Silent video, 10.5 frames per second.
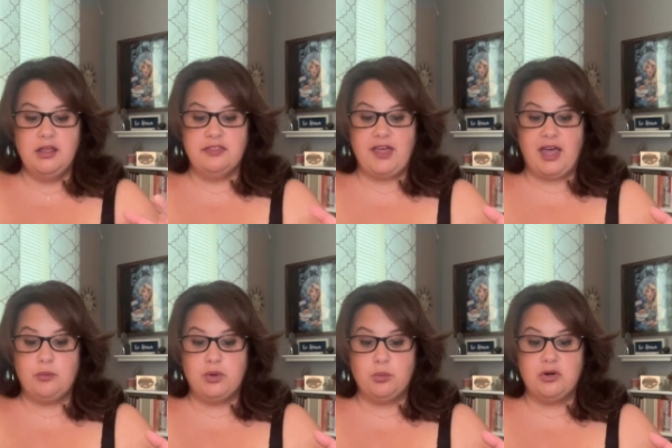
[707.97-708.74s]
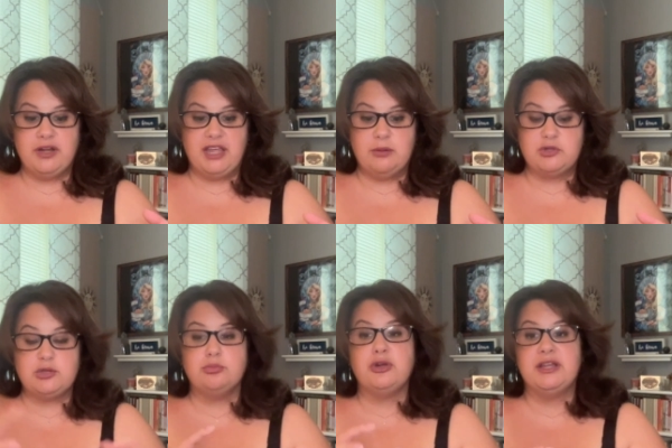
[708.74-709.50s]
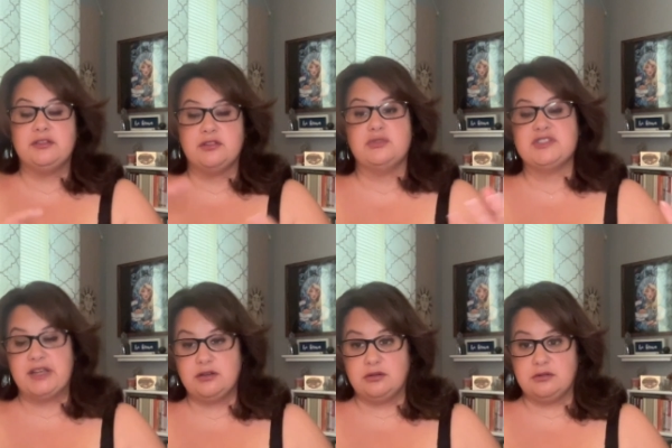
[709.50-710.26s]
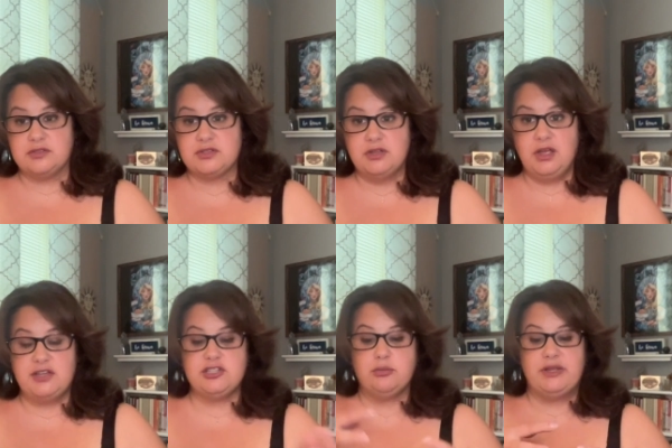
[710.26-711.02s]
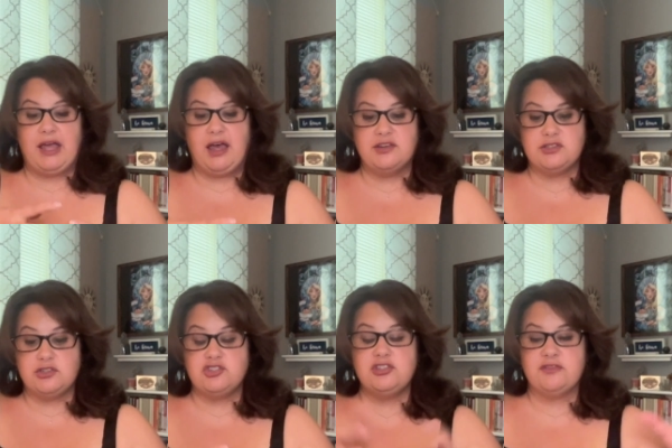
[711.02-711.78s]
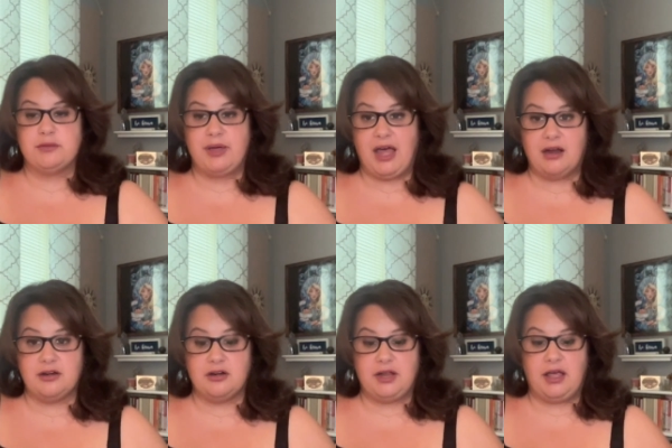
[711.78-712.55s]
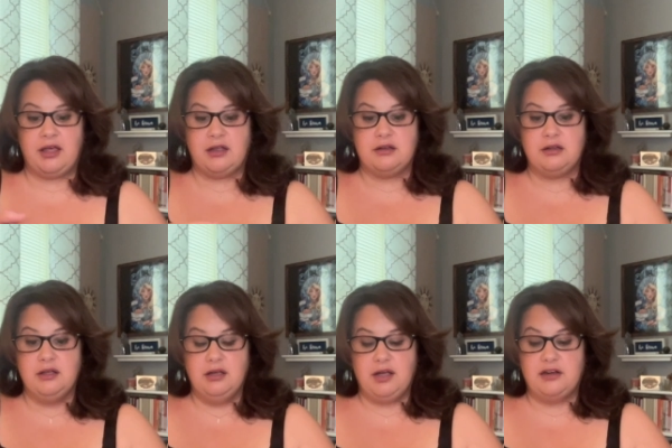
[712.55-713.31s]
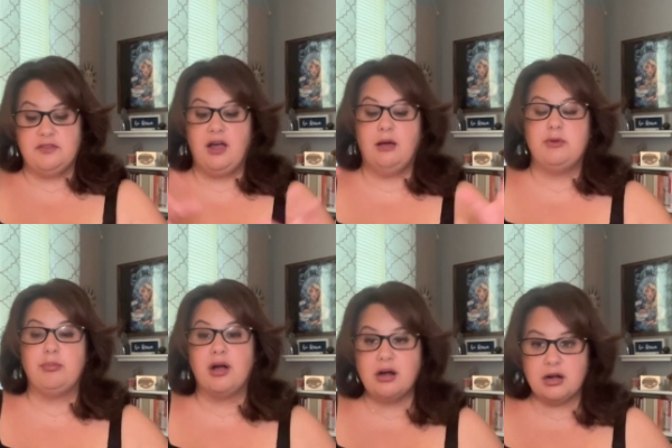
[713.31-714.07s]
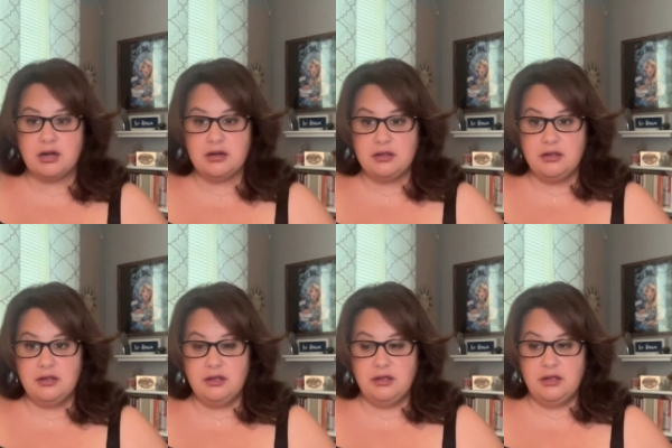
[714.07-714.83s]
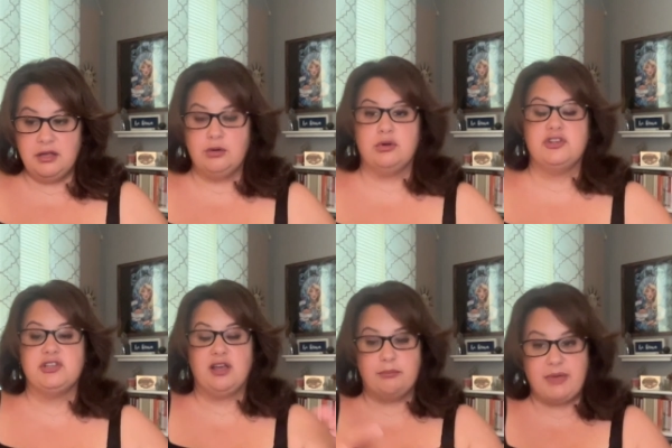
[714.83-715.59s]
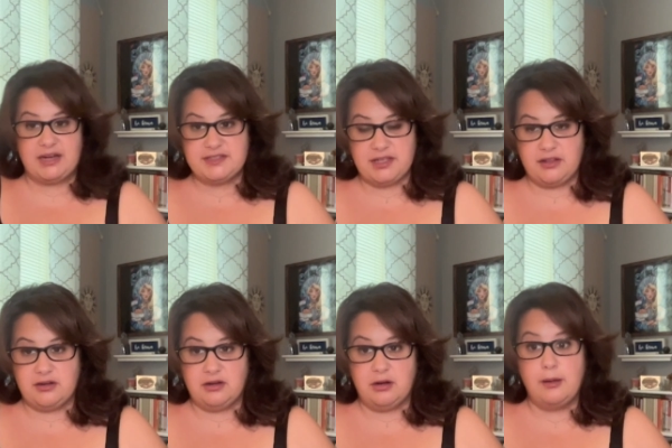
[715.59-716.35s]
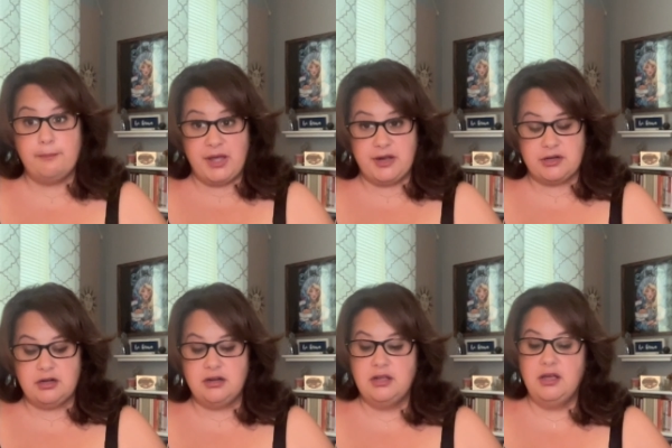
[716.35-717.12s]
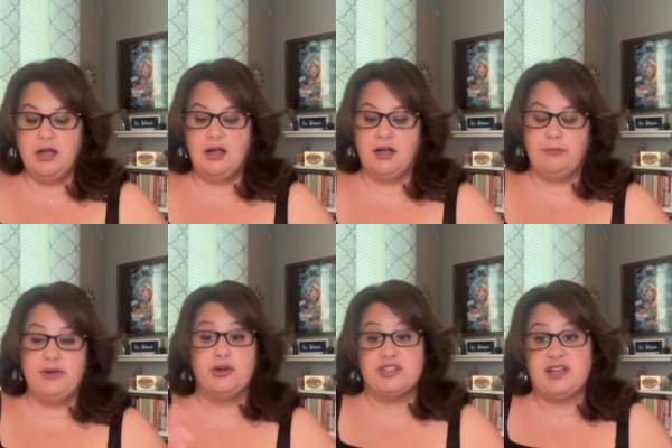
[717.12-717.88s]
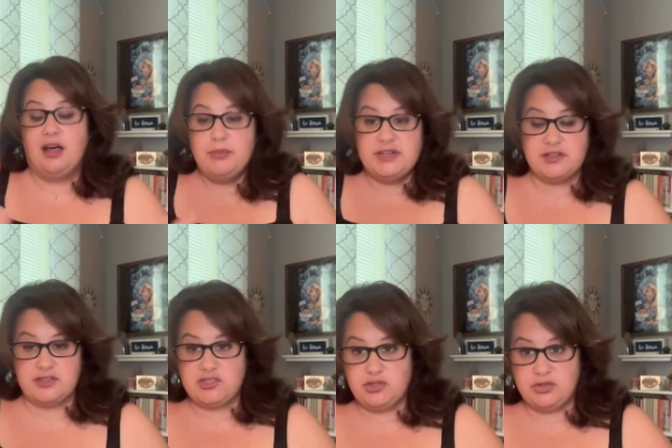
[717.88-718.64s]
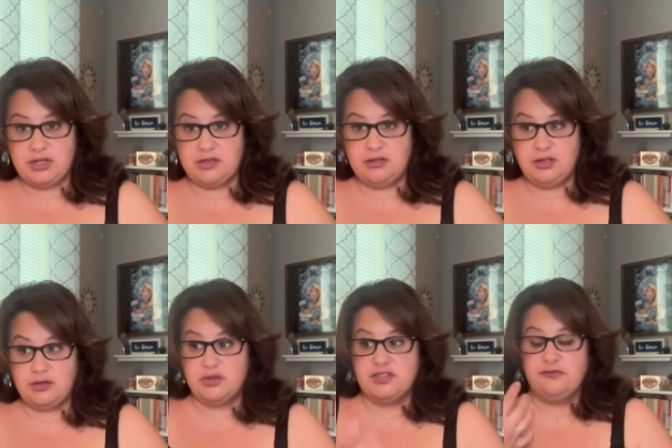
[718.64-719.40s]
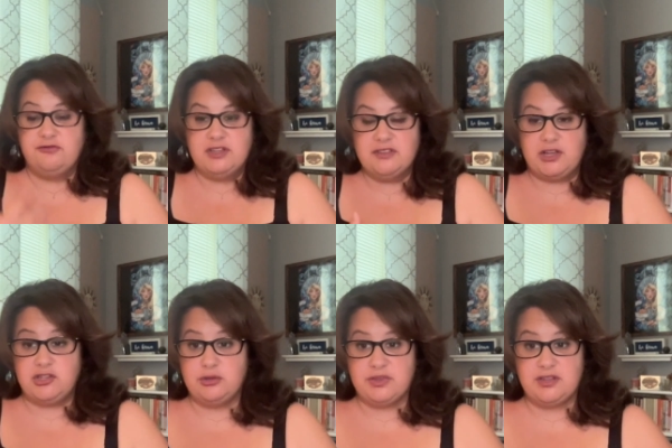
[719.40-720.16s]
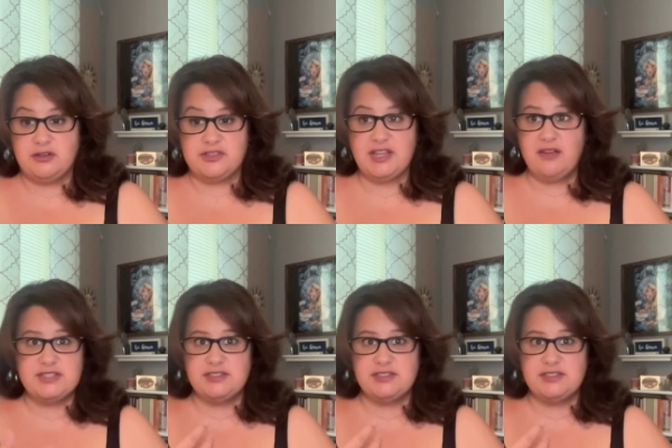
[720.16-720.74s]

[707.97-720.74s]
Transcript: that we weren't able to break those cycles. And so we had to shift the pattern and kind of come apart in order to come back together better. In order to come into this union, in order to feel that union within ourselves